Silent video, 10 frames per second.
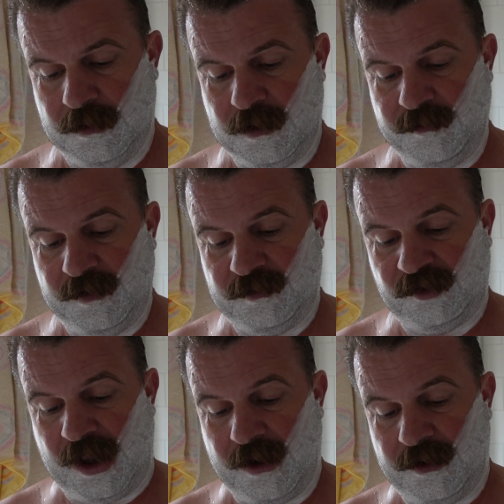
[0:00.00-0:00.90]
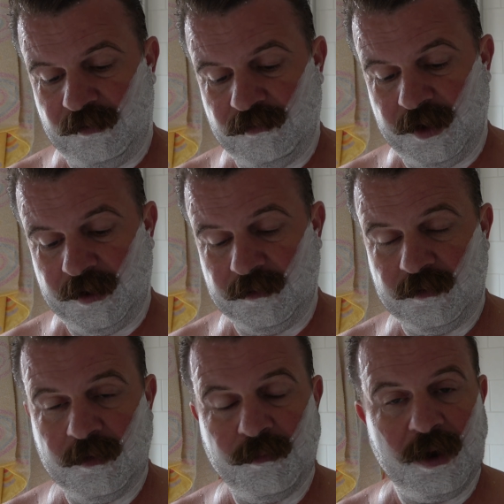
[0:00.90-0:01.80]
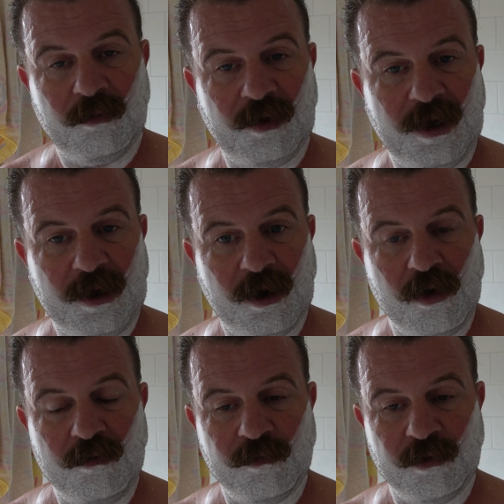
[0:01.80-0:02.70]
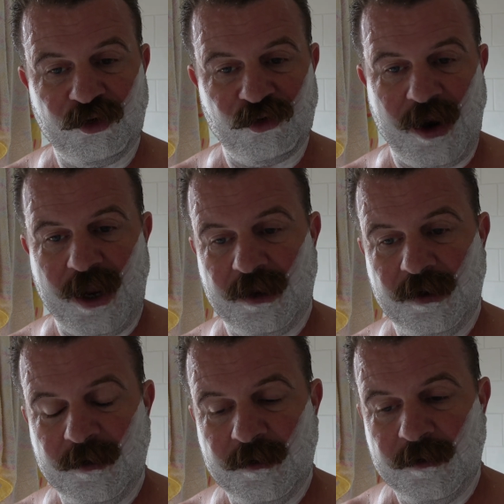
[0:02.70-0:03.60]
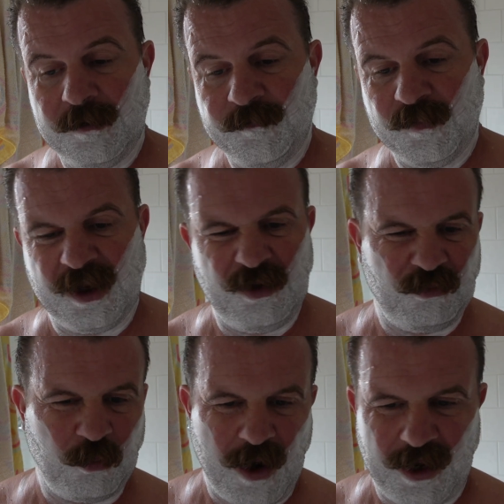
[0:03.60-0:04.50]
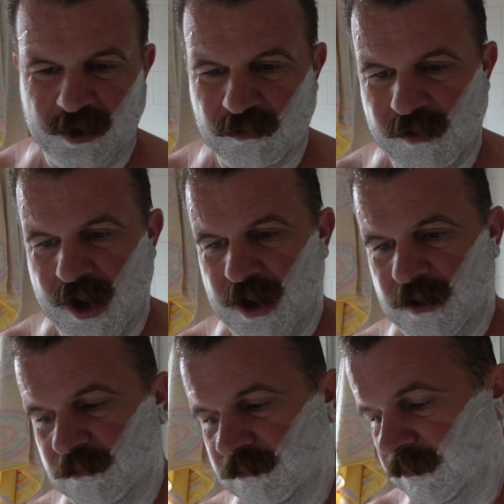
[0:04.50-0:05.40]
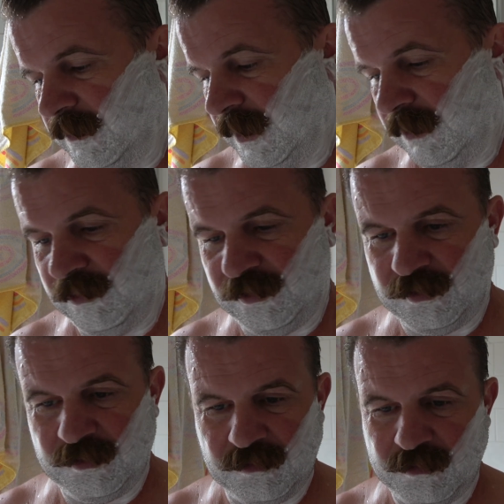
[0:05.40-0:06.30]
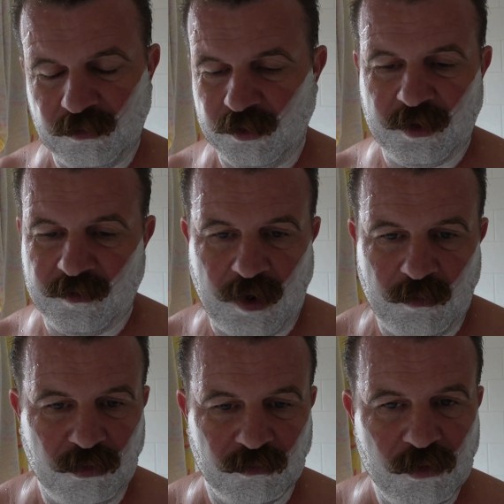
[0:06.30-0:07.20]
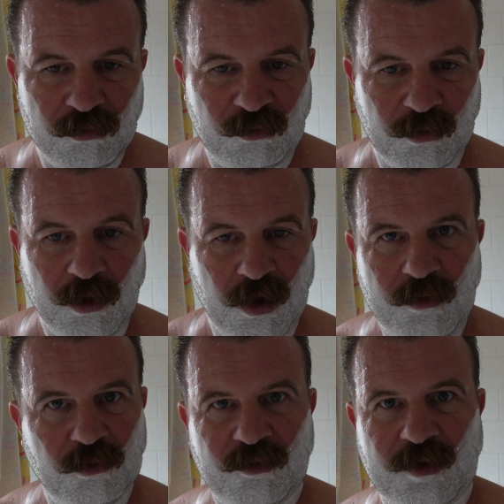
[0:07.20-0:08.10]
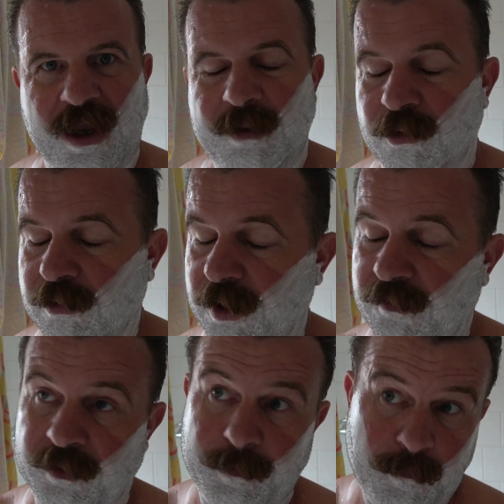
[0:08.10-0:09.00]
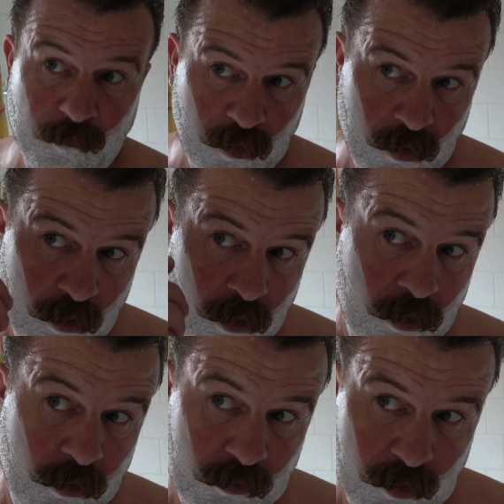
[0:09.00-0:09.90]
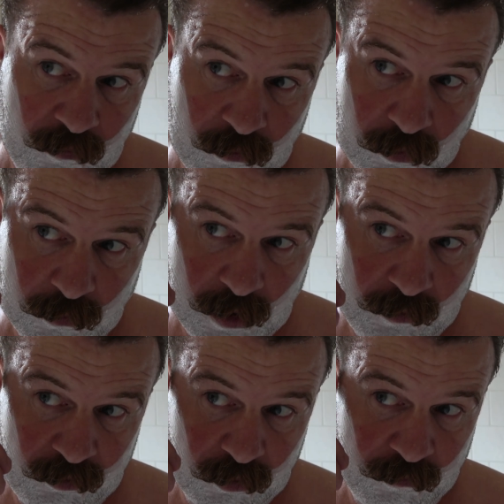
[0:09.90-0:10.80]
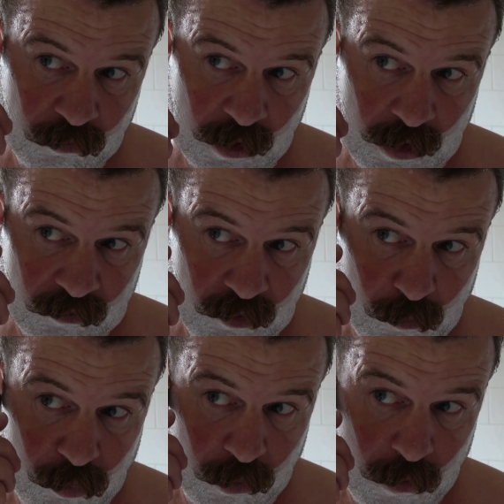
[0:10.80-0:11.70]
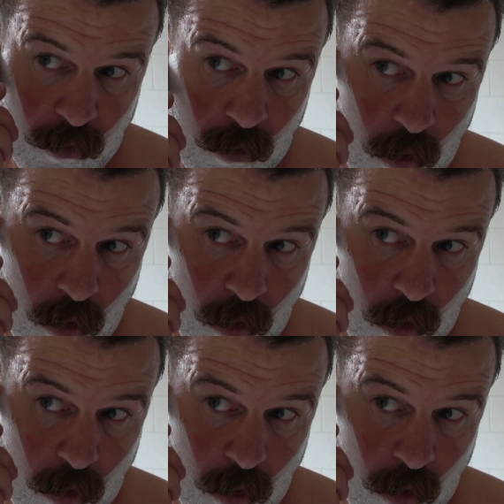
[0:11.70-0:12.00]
I'm yet to count its rings, but it was leaning over a track and it was wanging around. It was, you could tell the roots were like not stable or anything. So I thought, well, it's going to fall down at some point.